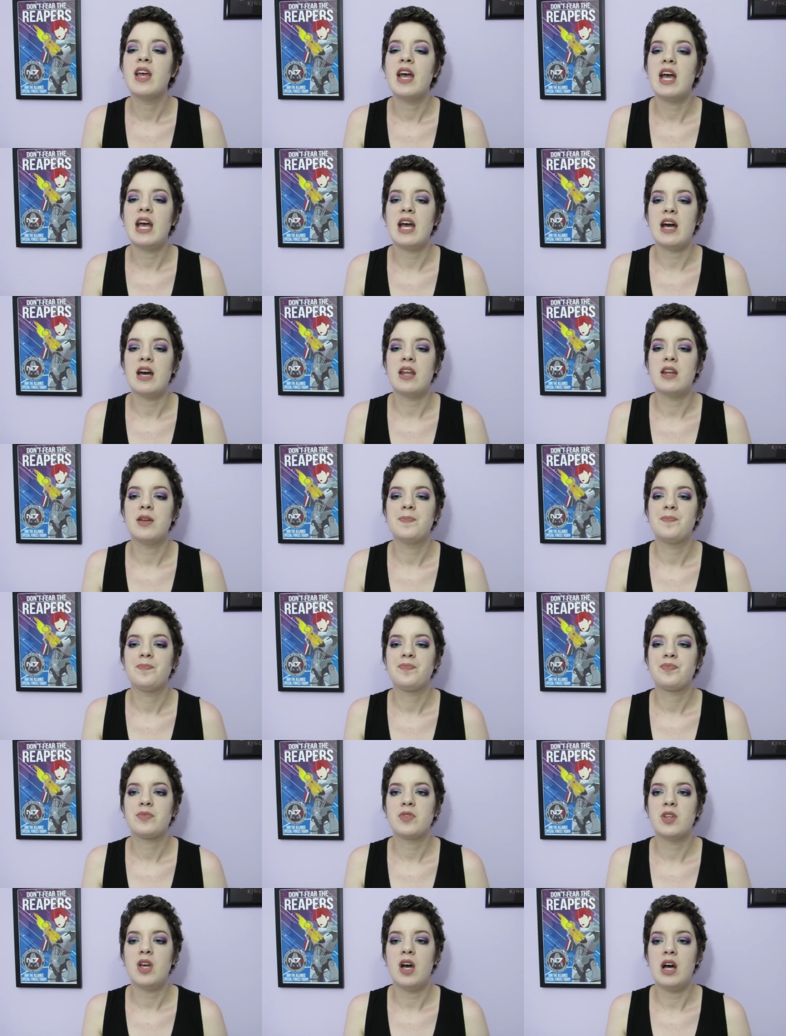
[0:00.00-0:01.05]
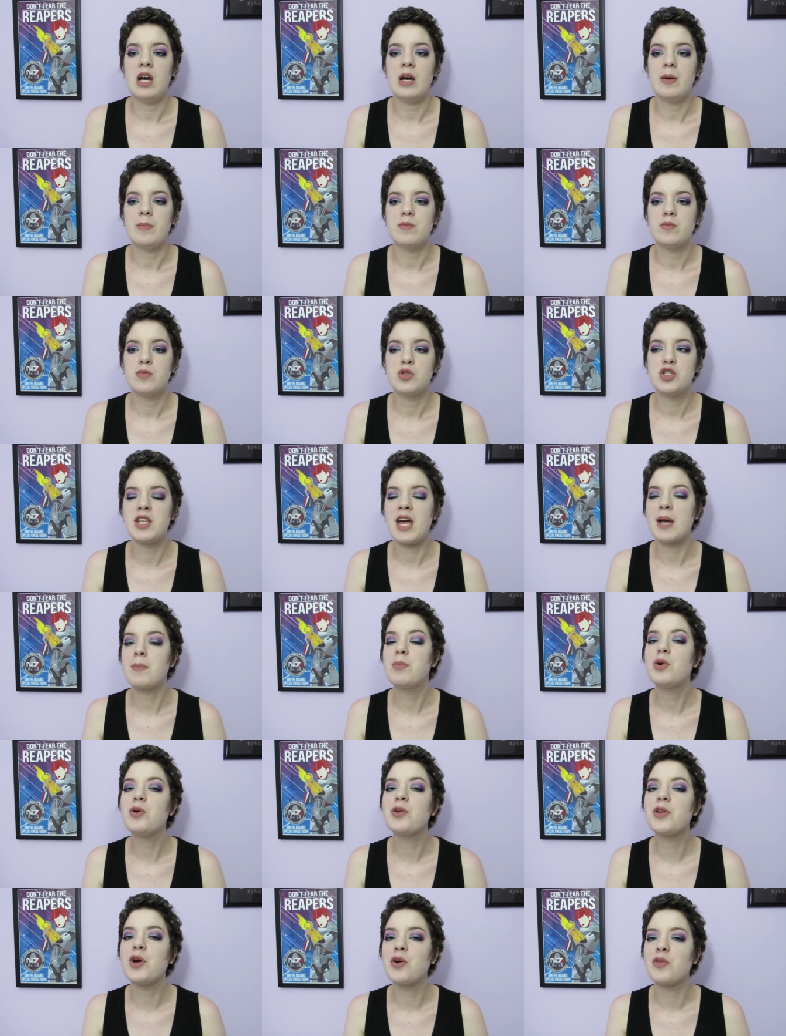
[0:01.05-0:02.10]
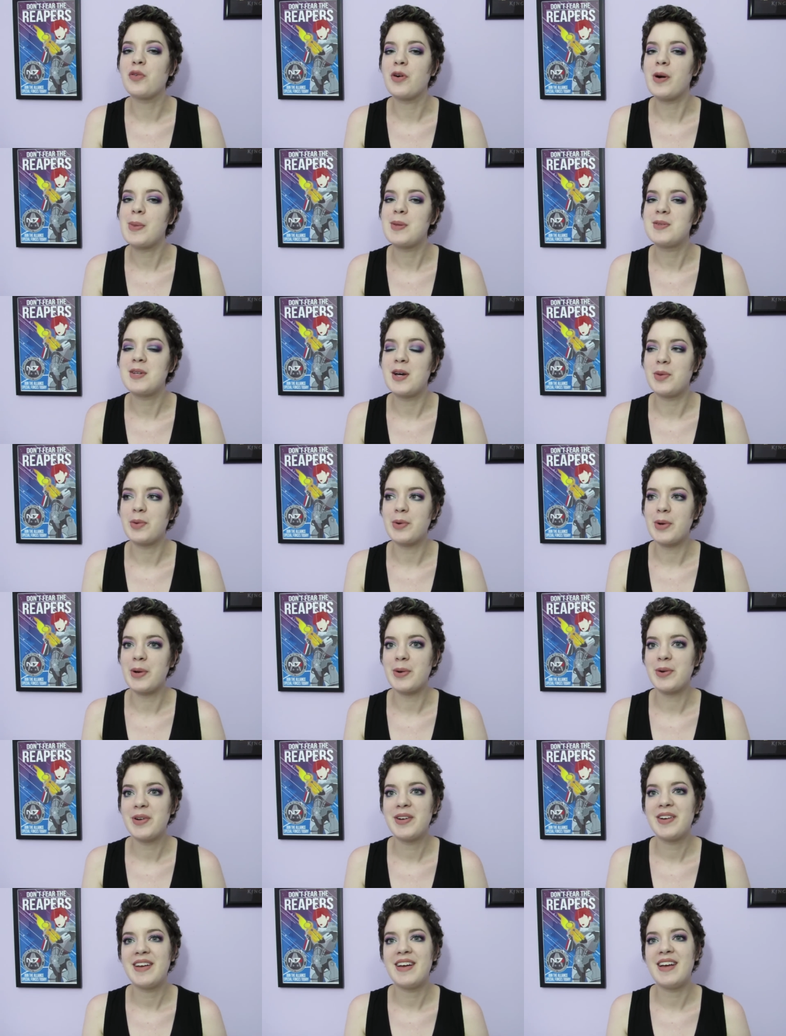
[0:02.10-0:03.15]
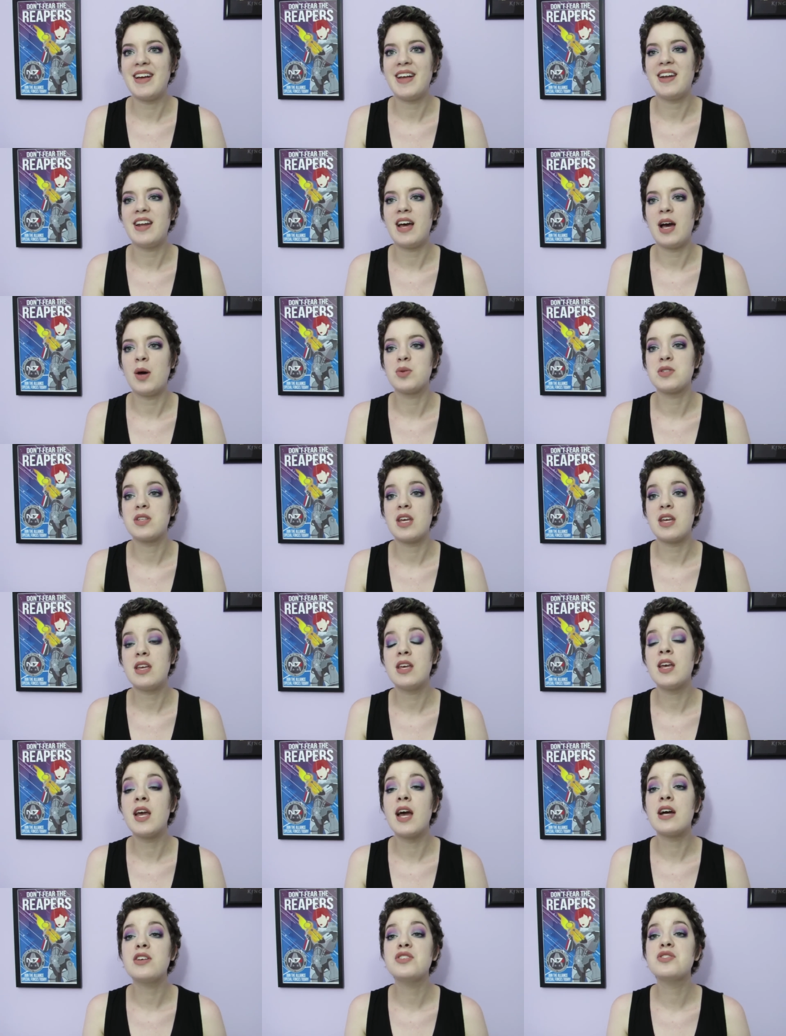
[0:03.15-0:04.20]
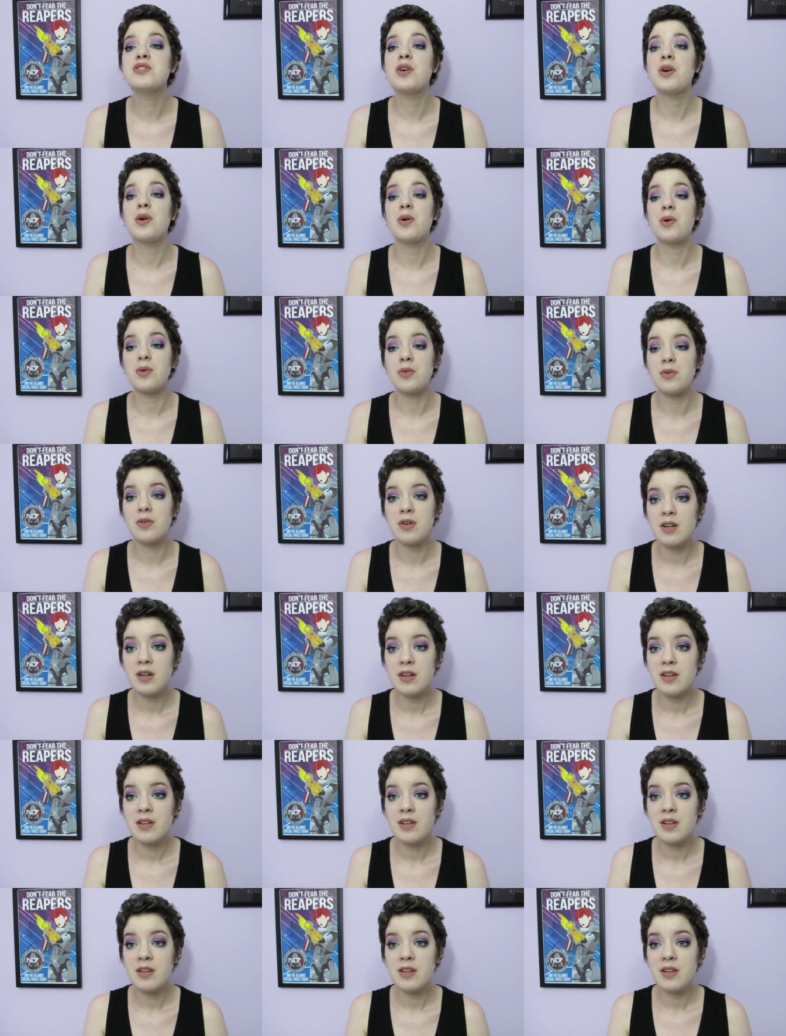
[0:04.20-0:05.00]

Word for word: And she, like, pulled over on the side of the road, and I was like, yeah, so,